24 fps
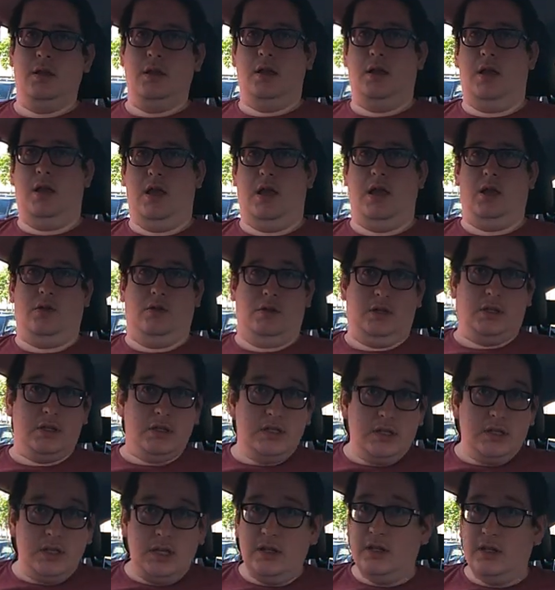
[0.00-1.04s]
and I can
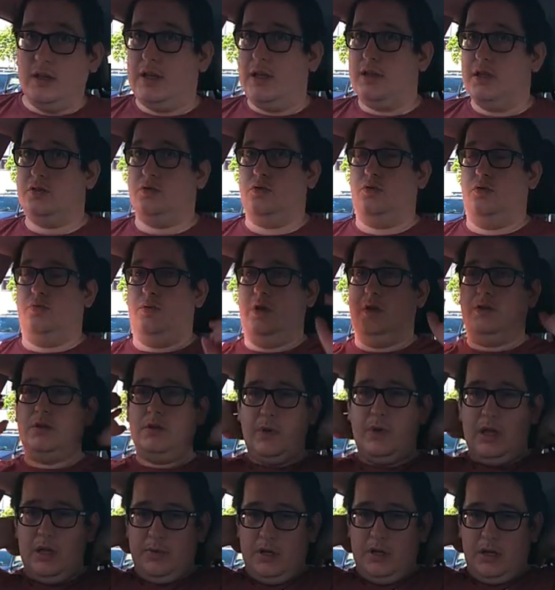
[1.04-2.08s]
see that that's almost
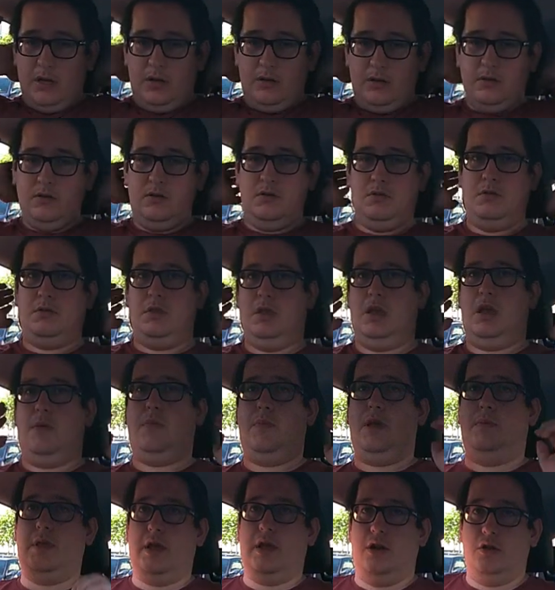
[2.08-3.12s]
maybe,
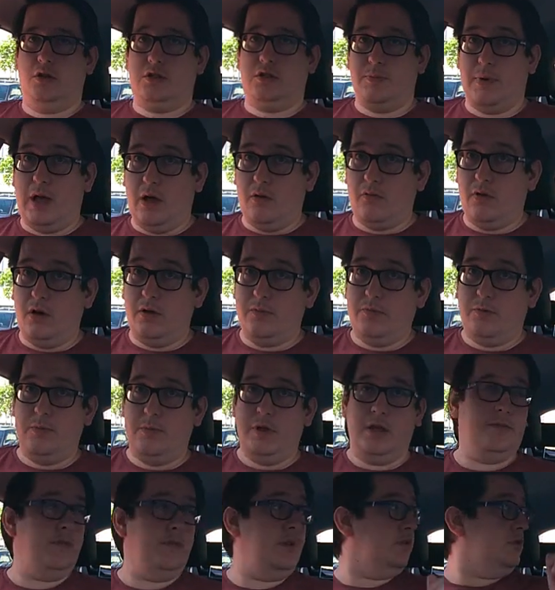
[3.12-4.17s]
maybe that looks about right for
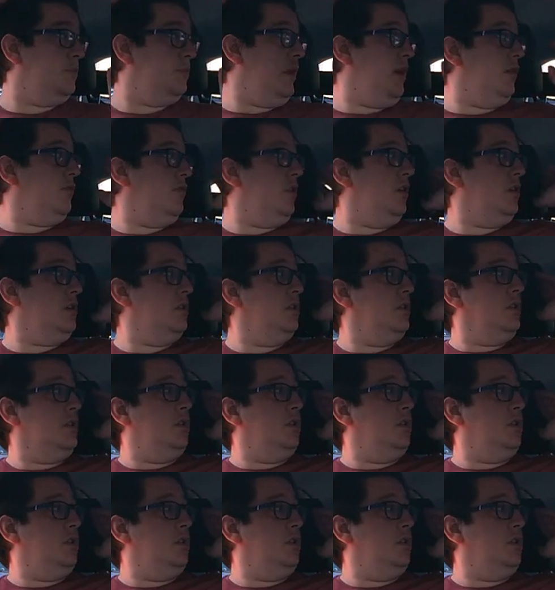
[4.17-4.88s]
me, feels about right.